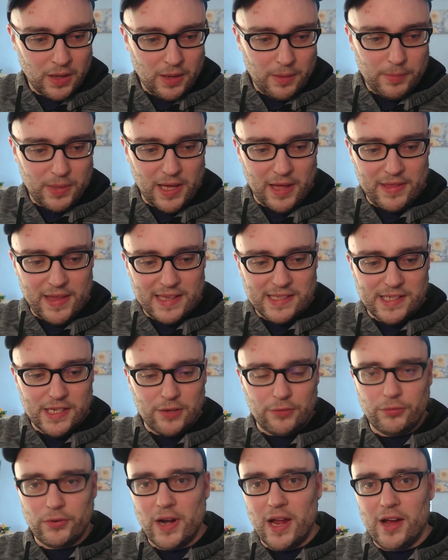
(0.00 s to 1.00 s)
But yeah, that's
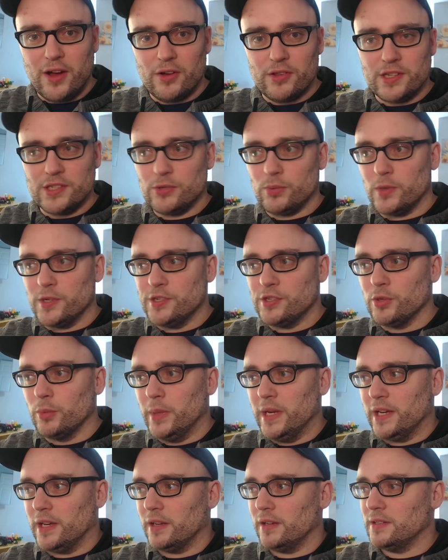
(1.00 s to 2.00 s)
it for now. This was the
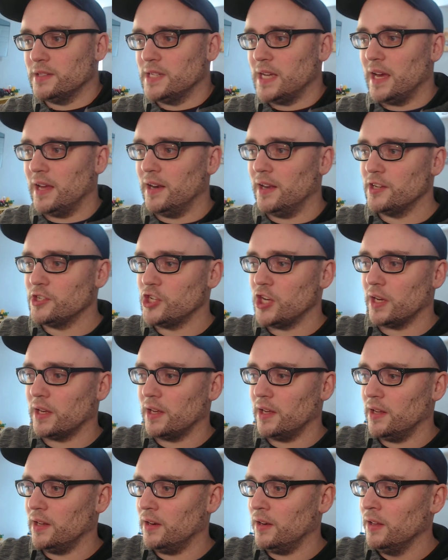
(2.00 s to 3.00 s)
week 10
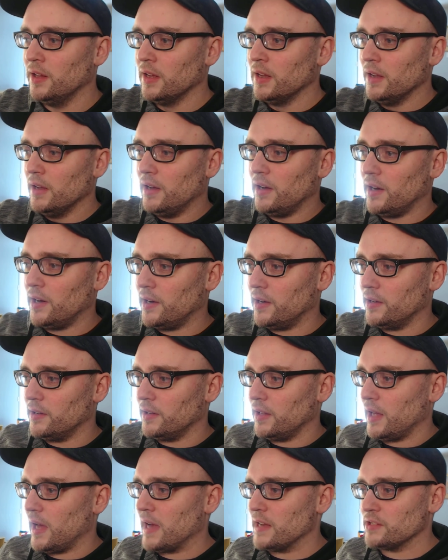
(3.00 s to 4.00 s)
check-in.
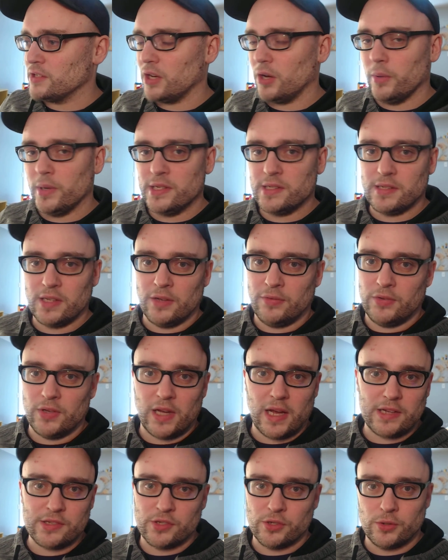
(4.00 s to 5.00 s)
As always, if you
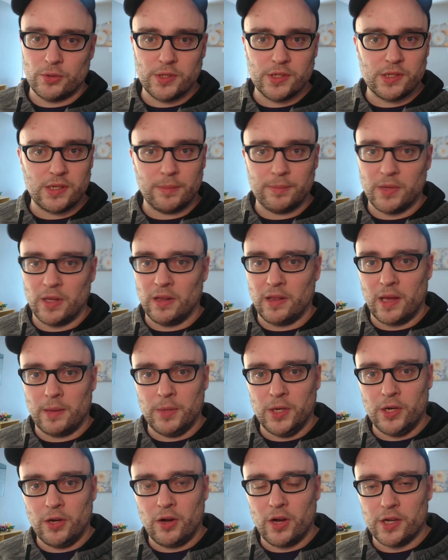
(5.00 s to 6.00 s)
guys are doing something, let
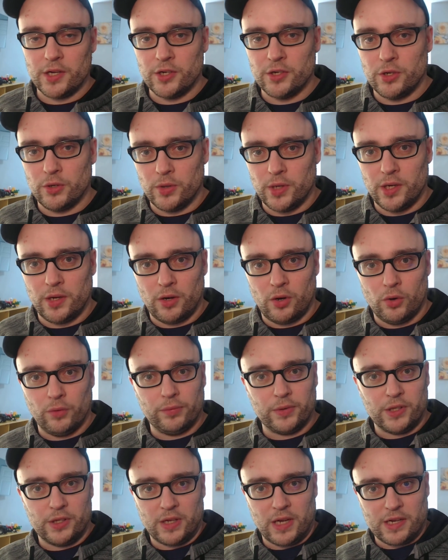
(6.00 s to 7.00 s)
me know how you're doing.
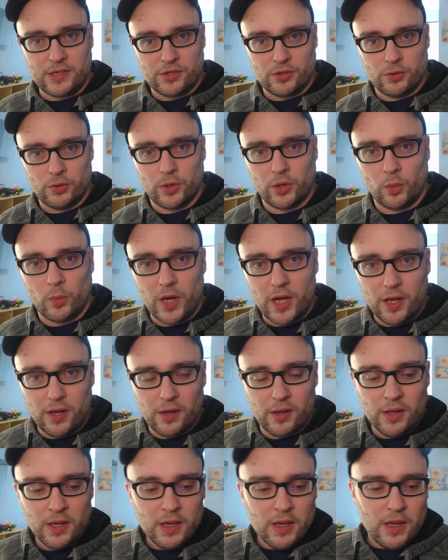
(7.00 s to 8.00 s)
Hopefully you guys are doing
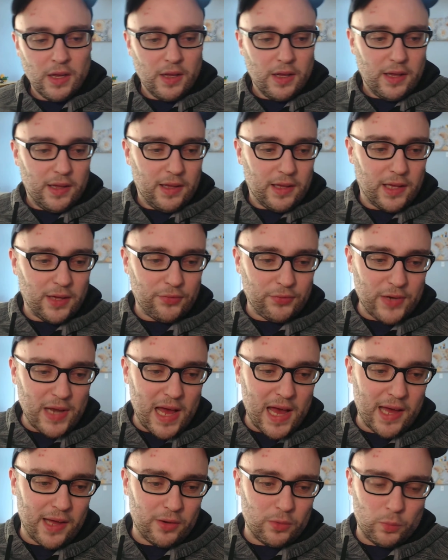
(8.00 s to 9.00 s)
well. If
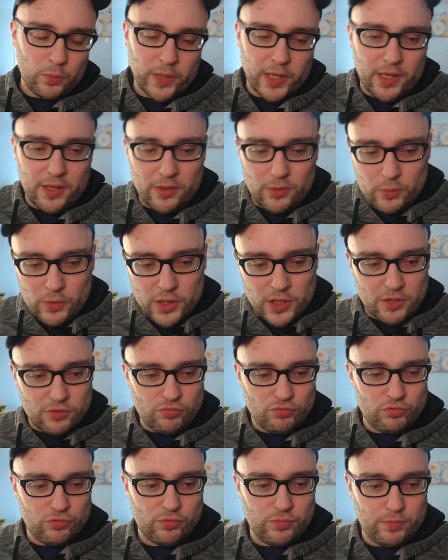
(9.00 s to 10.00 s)
not, well, we
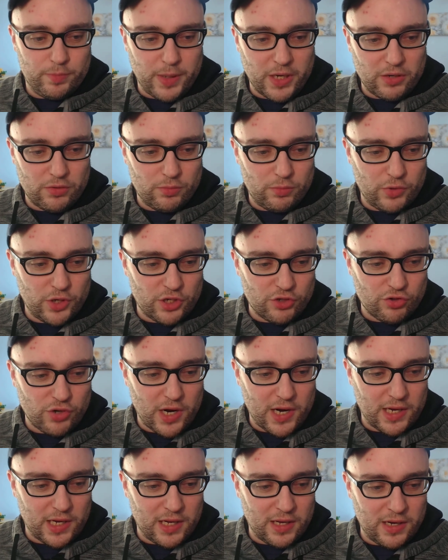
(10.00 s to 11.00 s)
can
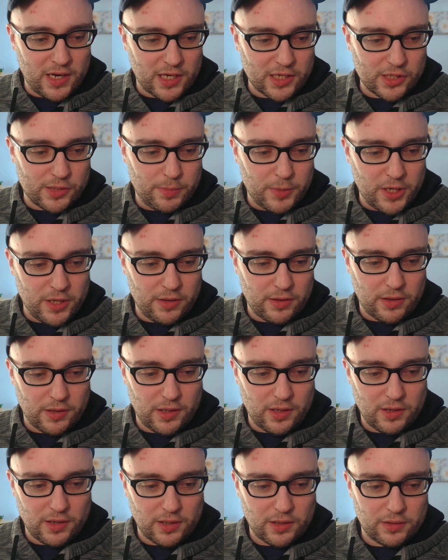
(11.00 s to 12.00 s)
try again next month.
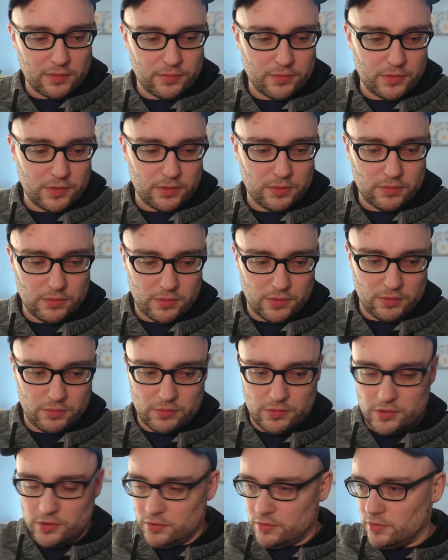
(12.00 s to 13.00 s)
And oh
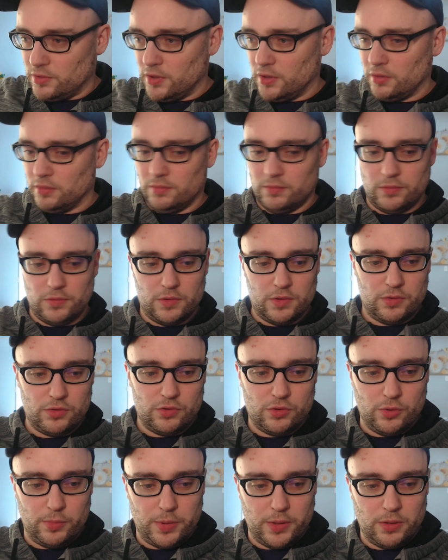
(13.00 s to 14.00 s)
jeez, yeah,
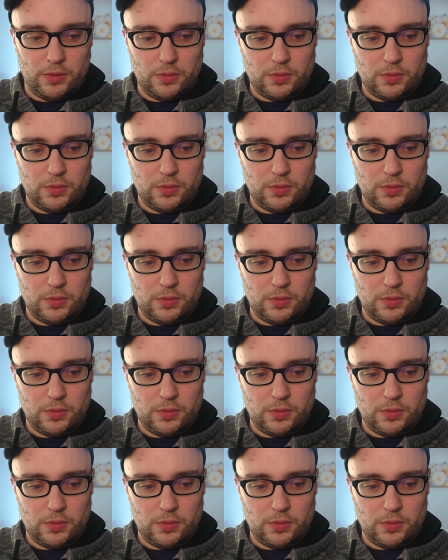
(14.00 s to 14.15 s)
stupid.